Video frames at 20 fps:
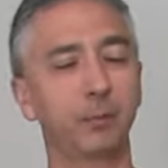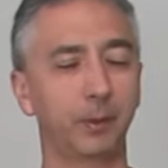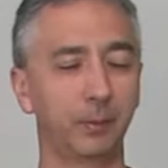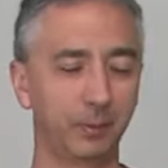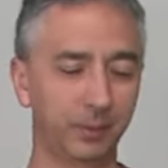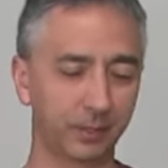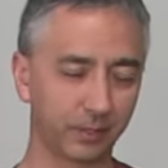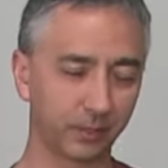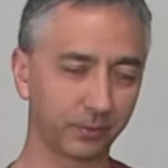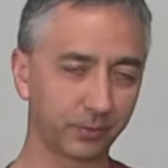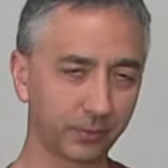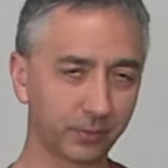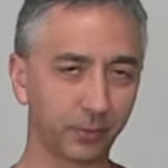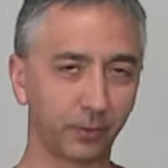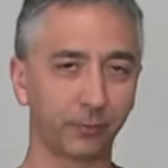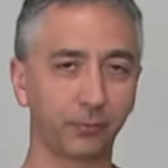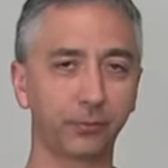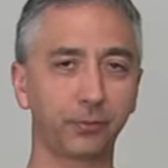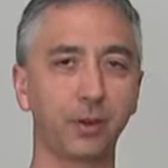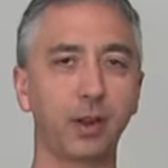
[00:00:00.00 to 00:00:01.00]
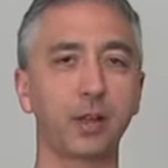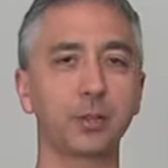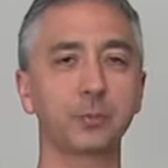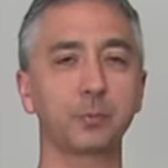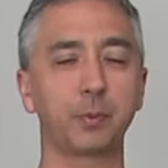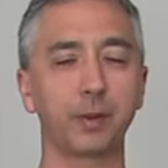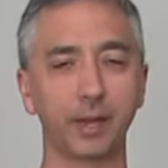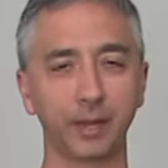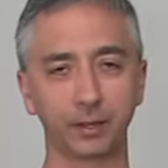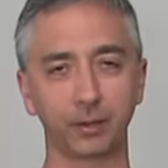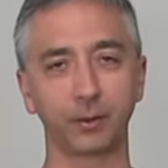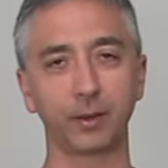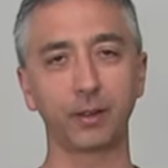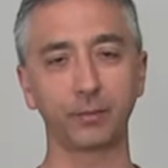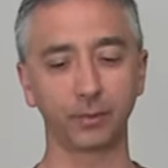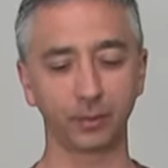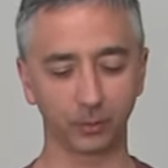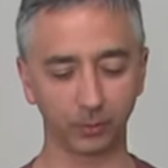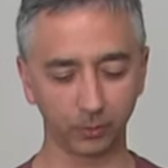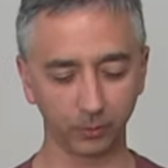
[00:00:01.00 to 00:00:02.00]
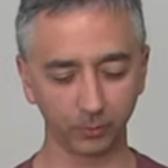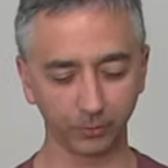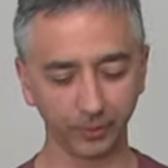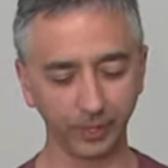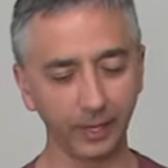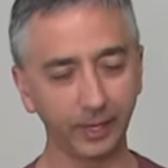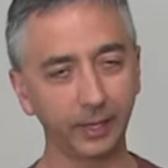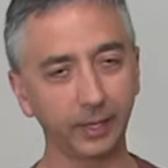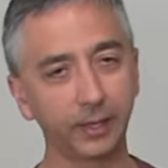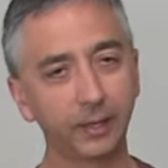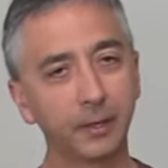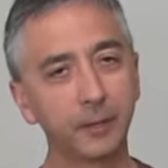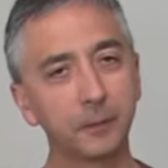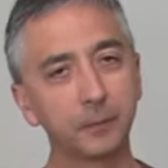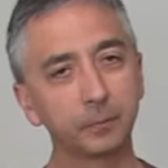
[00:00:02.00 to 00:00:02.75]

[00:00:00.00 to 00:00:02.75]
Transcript: maybe give yourself frostbite or have a cold night.